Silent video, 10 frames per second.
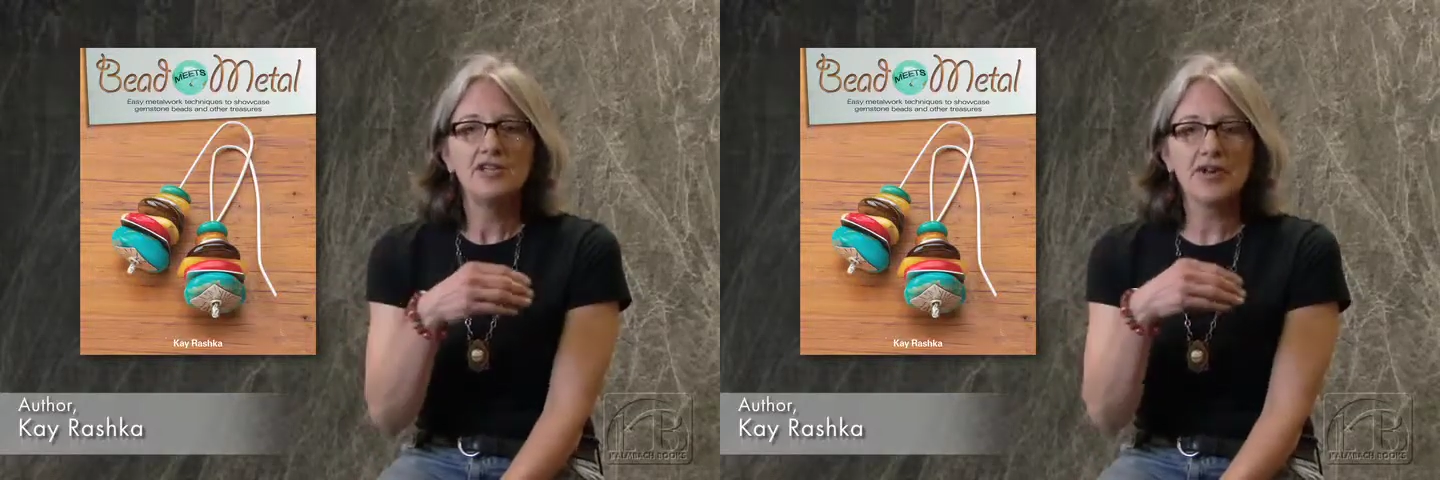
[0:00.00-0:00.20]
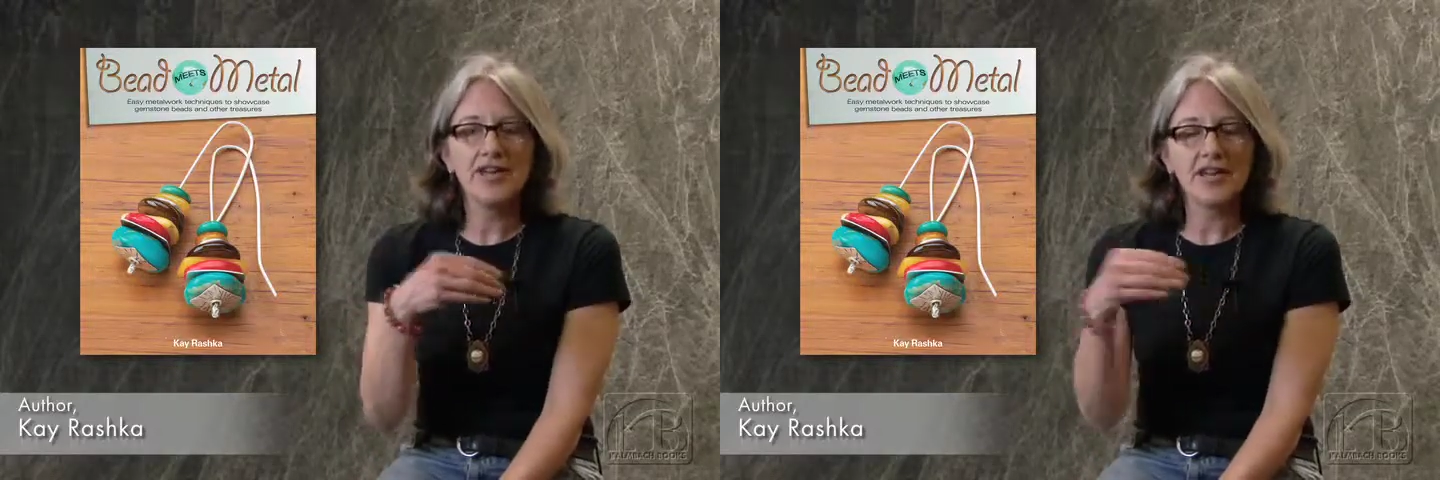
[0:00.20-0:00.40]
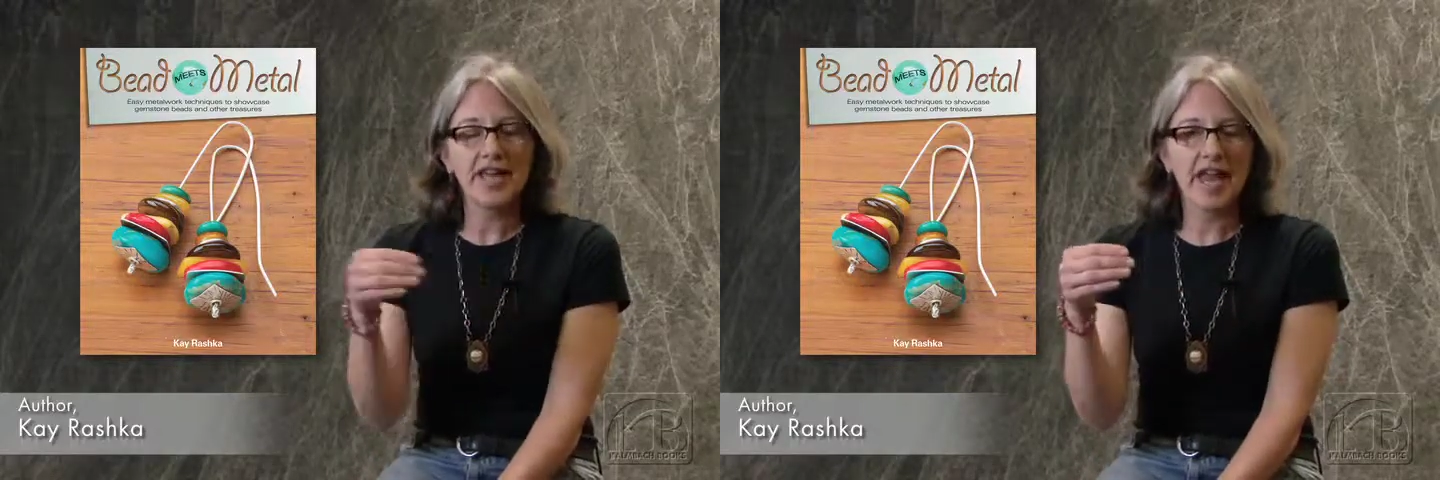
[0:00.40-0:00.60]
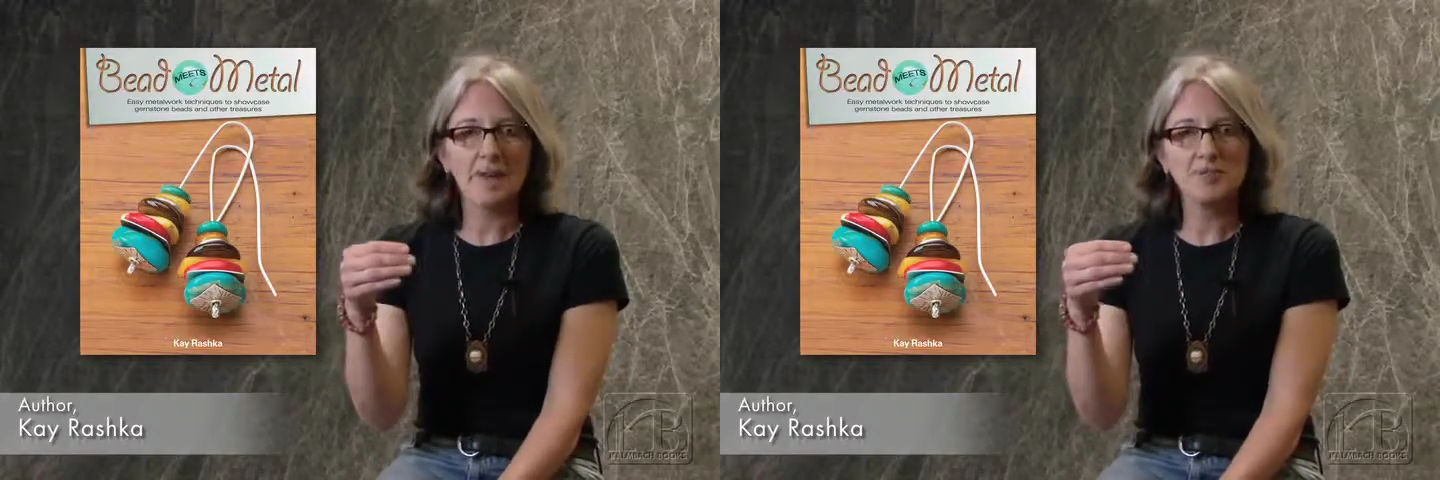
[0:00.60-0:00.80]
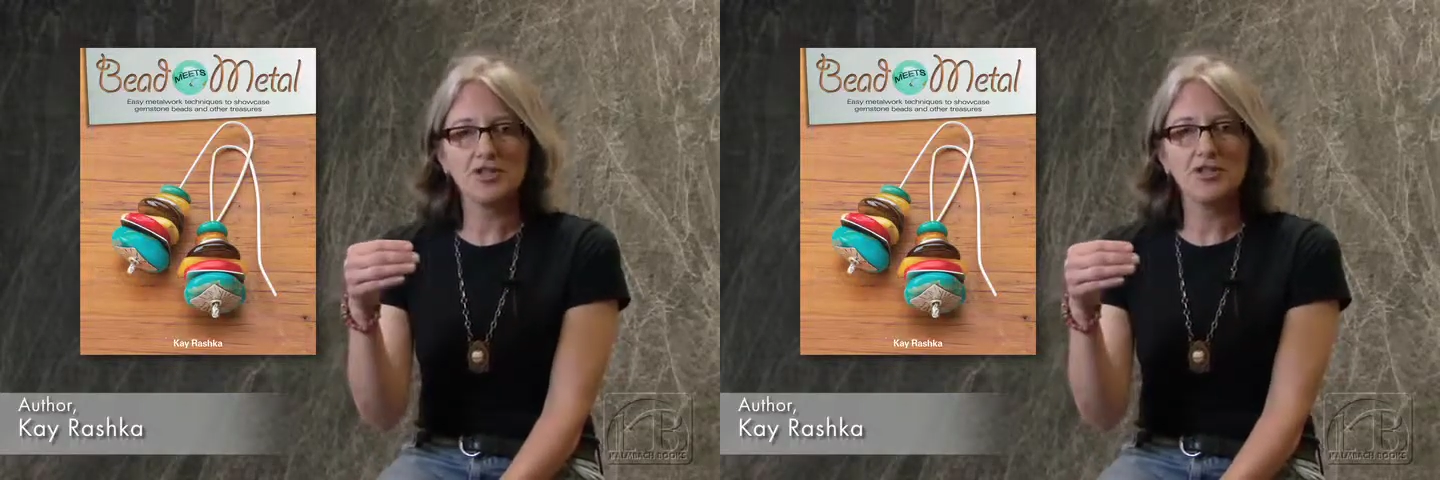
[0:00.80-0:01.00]
trying to
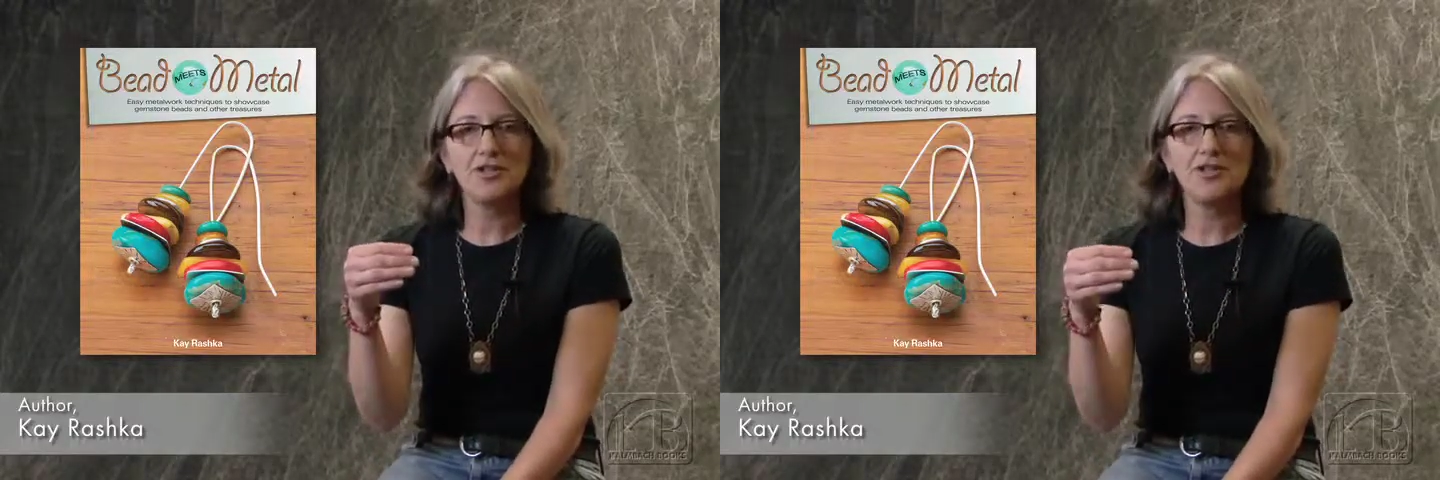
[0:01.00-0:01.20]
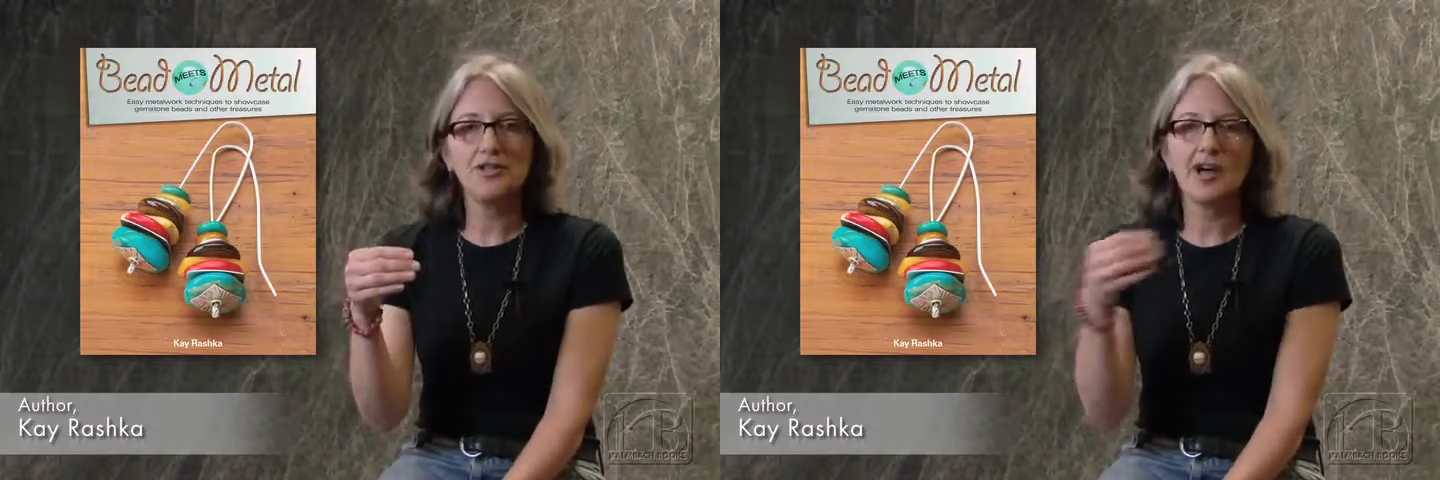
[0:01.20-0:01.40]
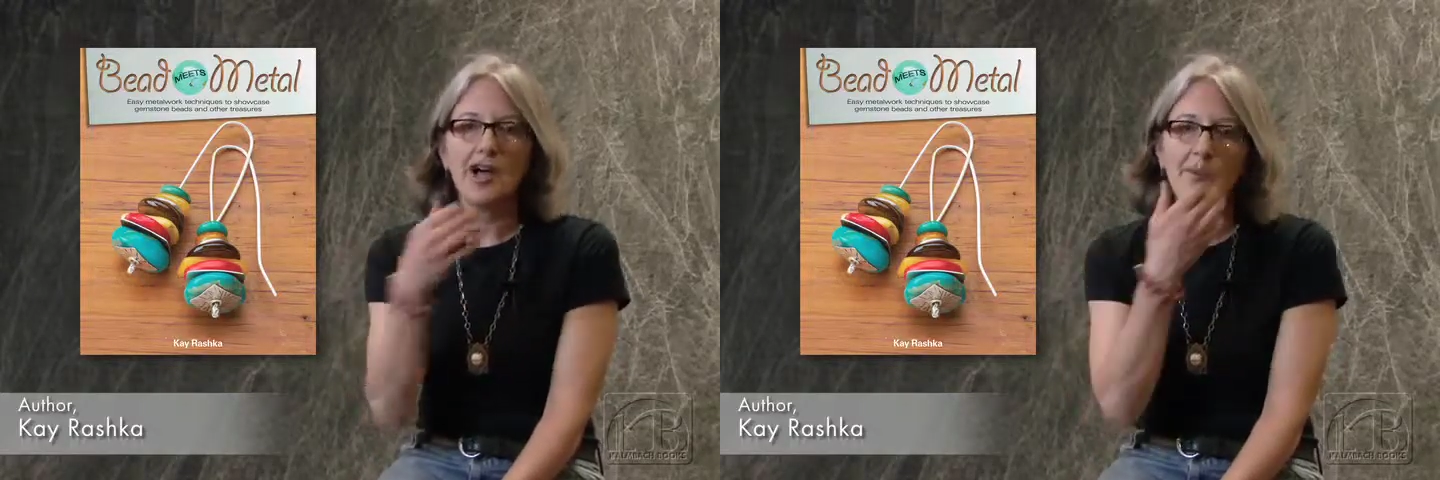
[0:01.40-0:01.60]
capture